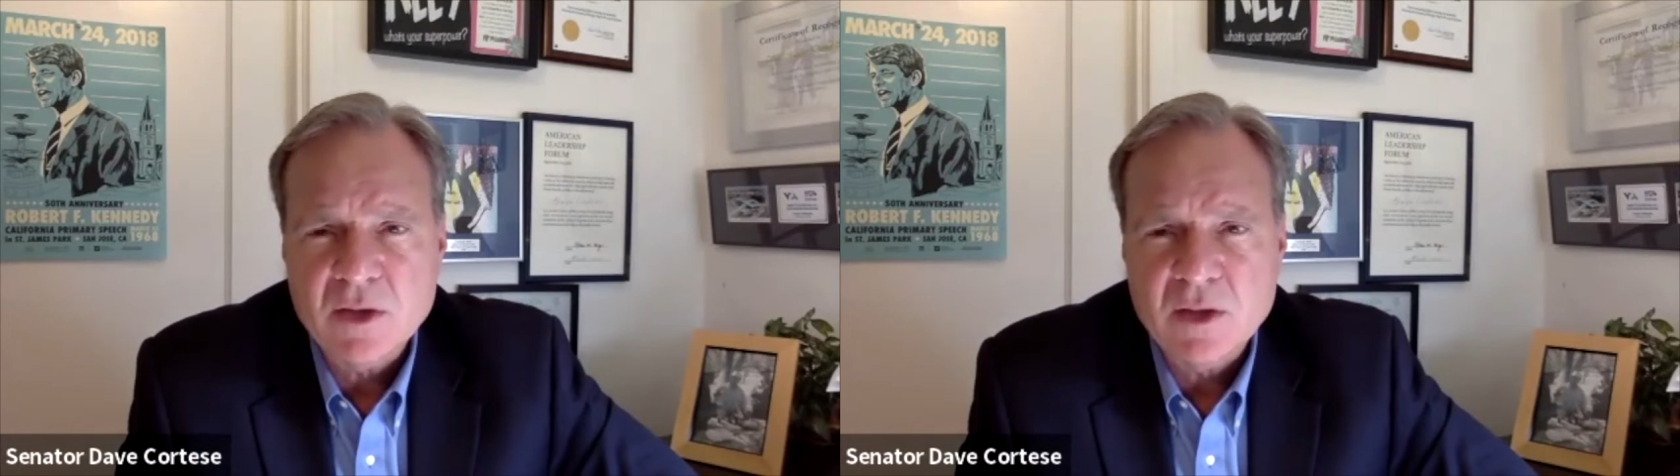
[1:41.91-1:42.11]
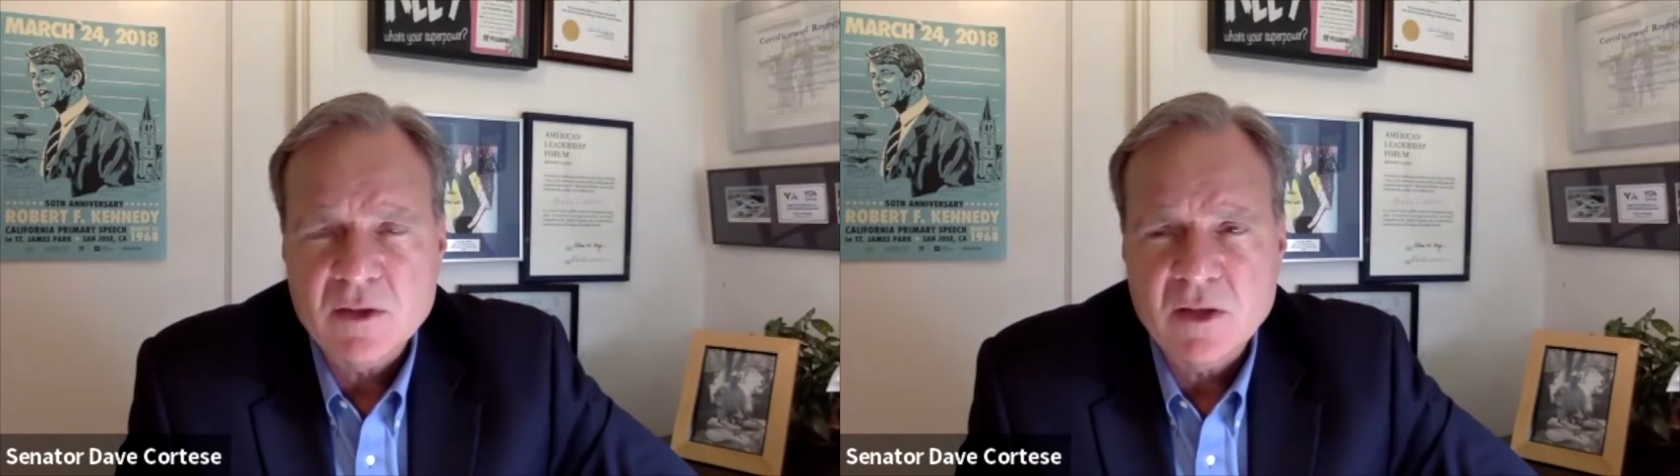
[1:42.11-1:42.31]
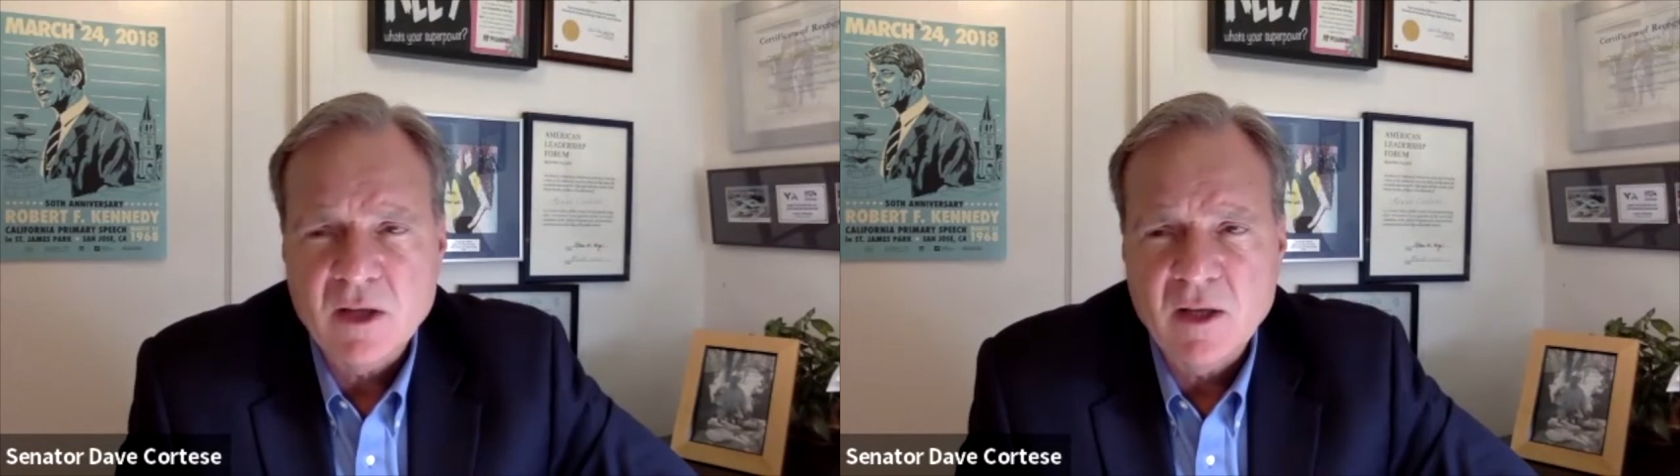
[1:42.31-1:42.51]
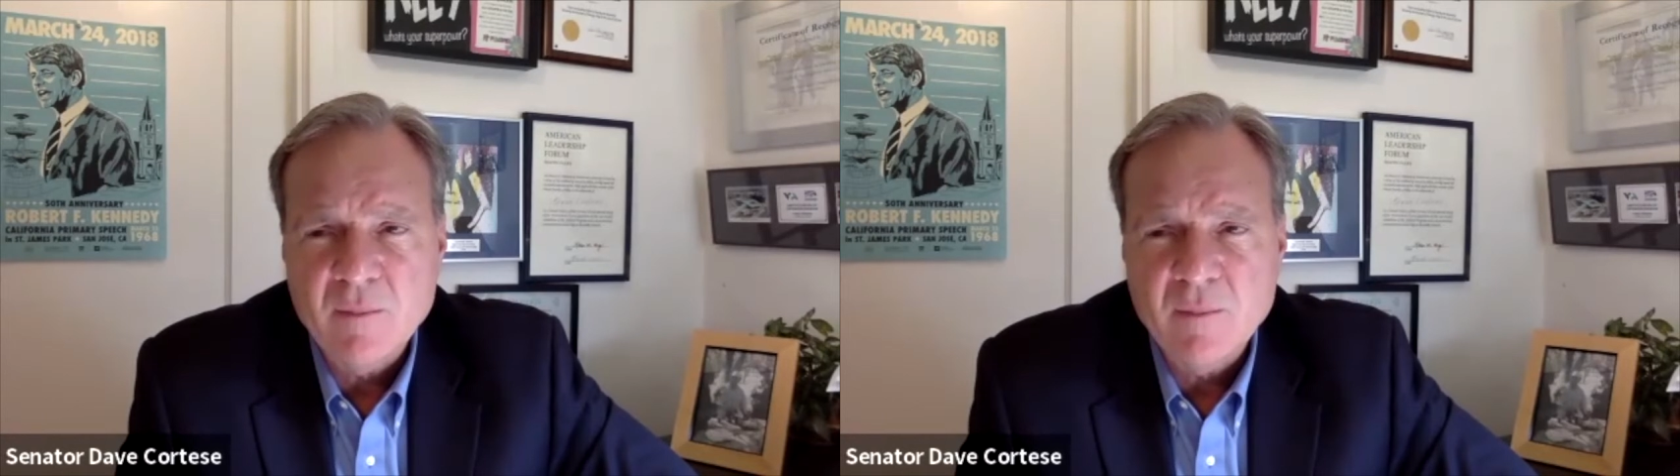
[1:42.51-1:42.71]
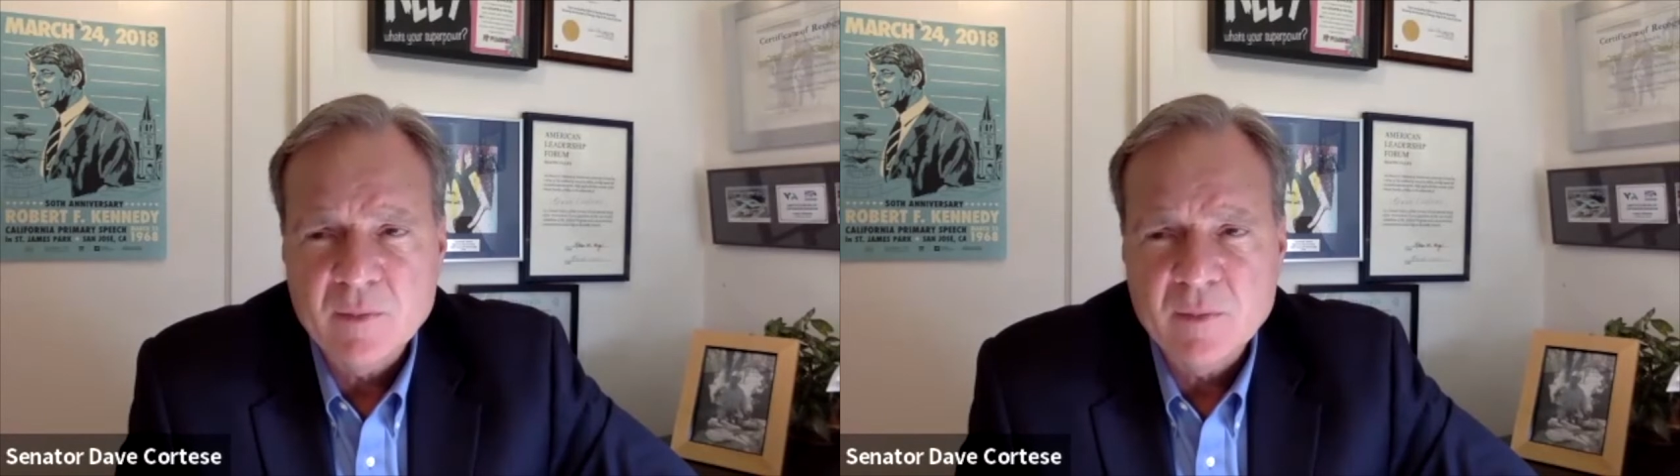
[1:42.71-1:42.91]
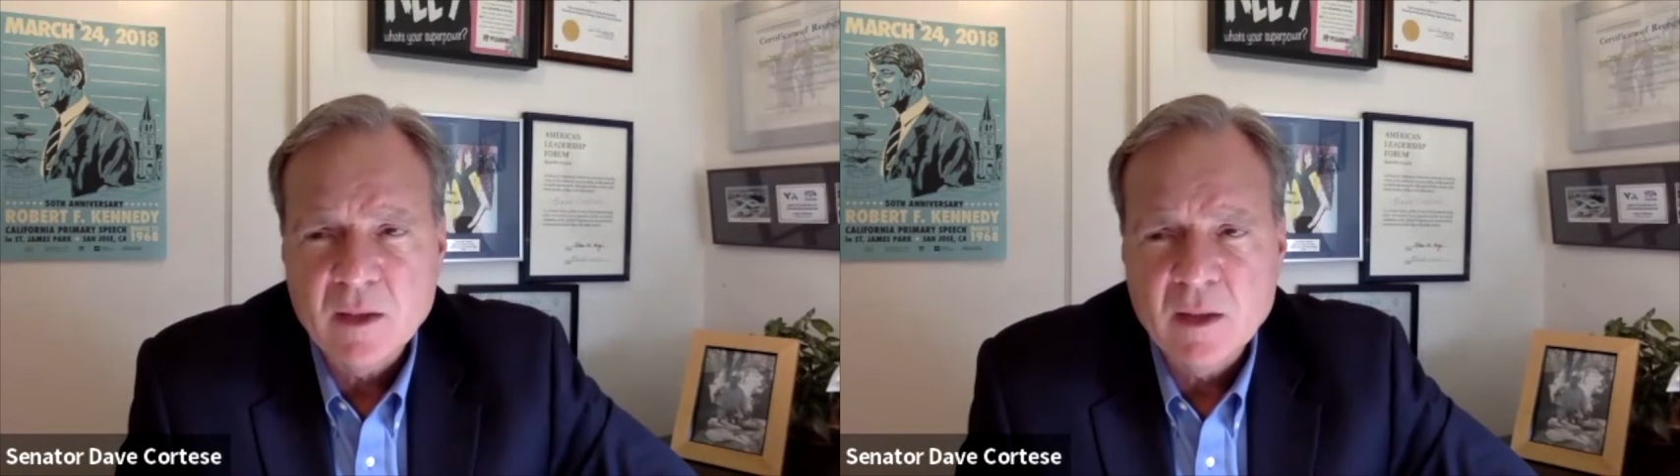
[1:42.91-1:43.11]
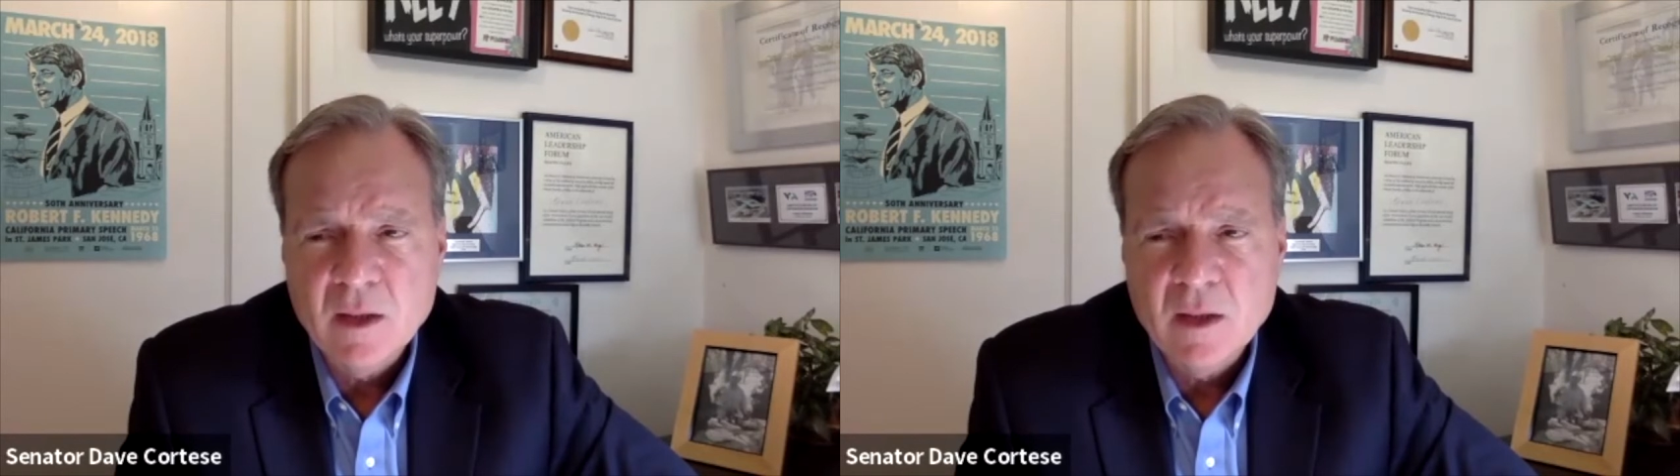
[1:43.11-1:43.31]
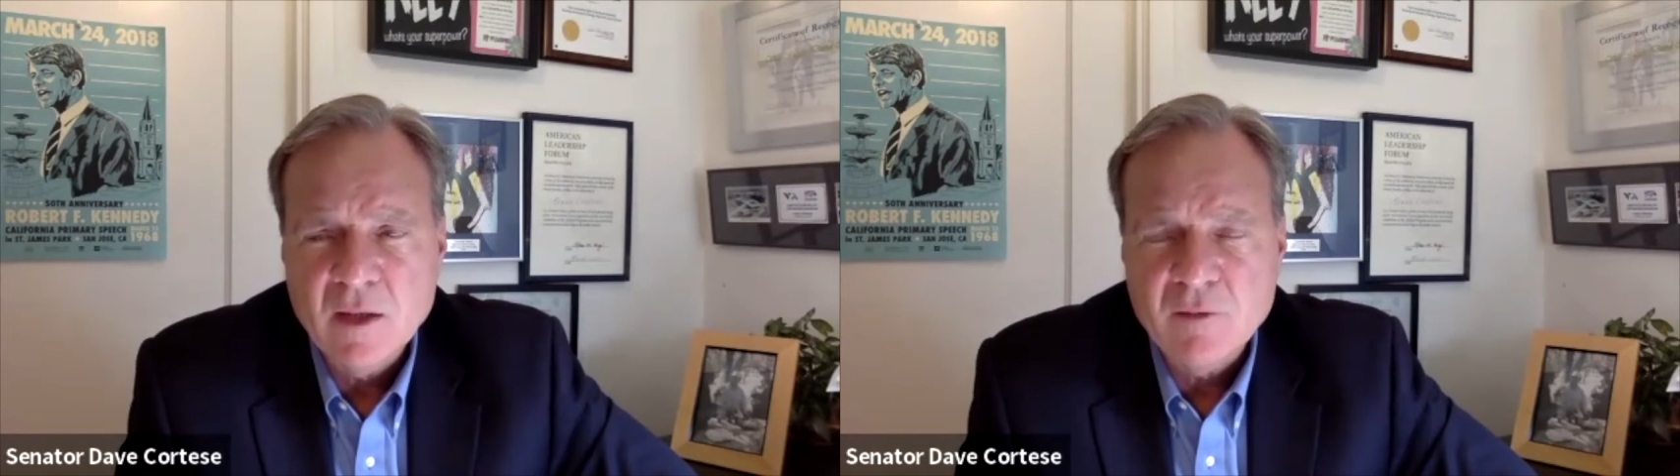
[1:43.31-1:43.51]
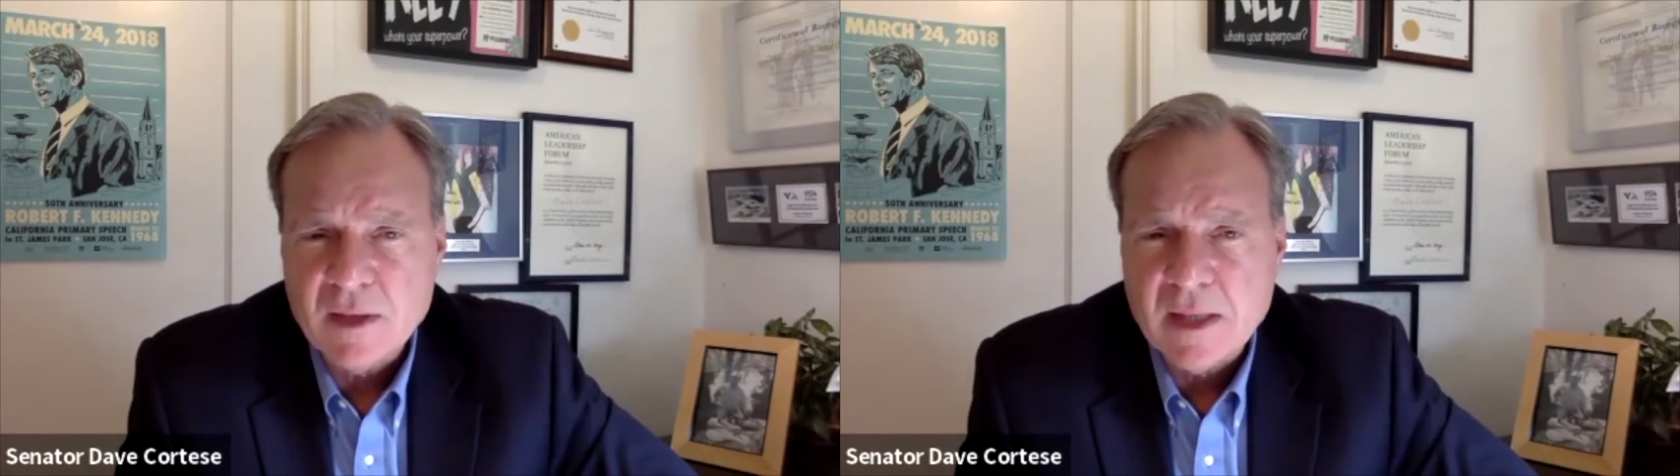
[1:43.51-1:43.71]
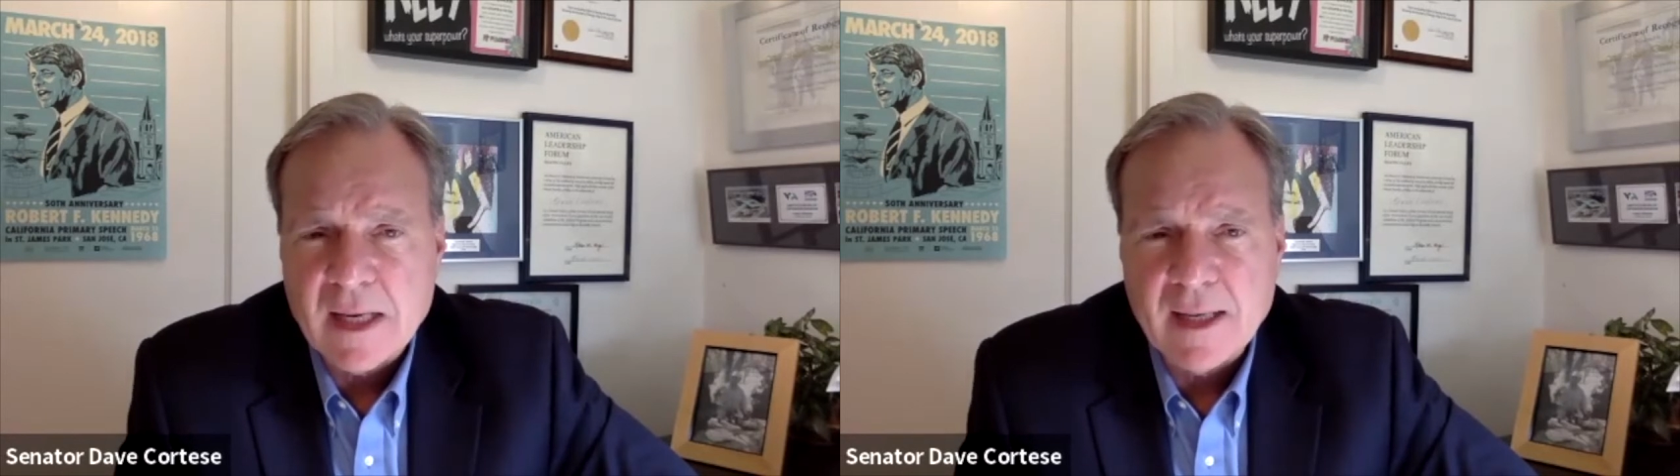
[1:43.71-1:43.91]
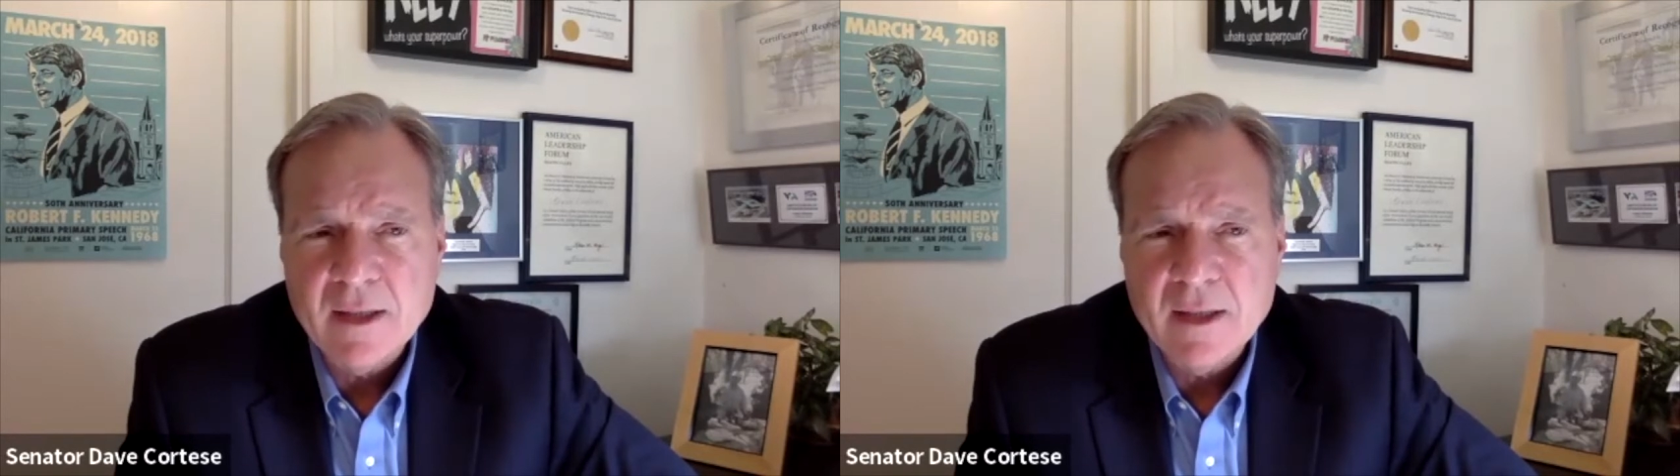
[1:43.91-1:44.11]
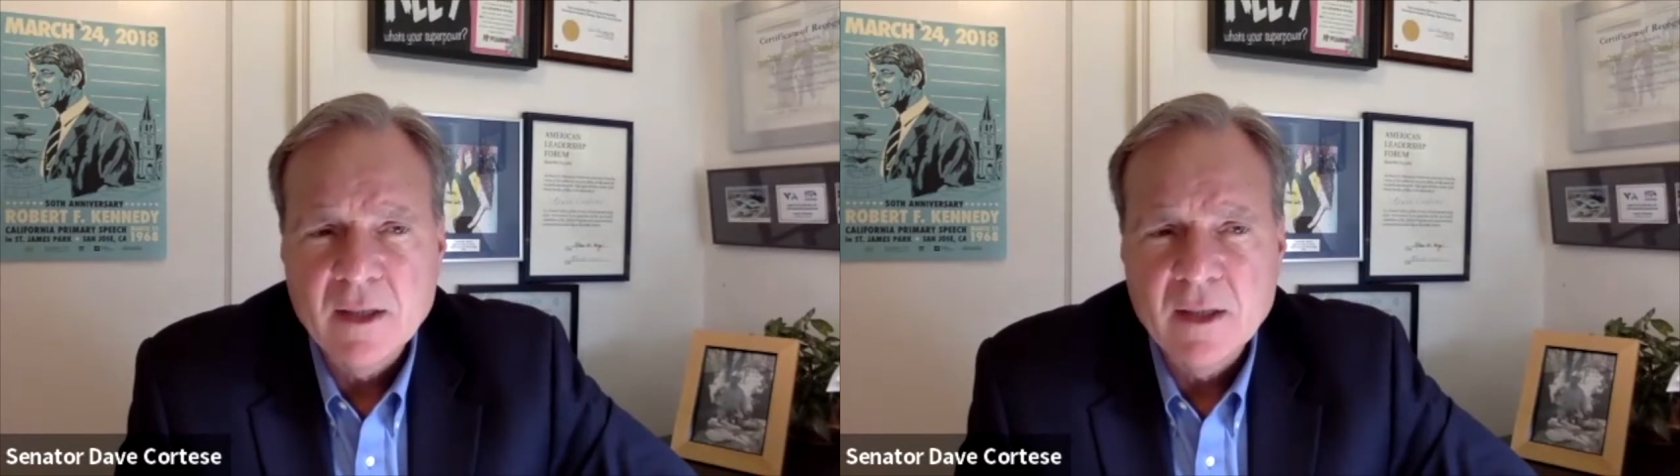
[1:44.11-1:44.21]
to see if not.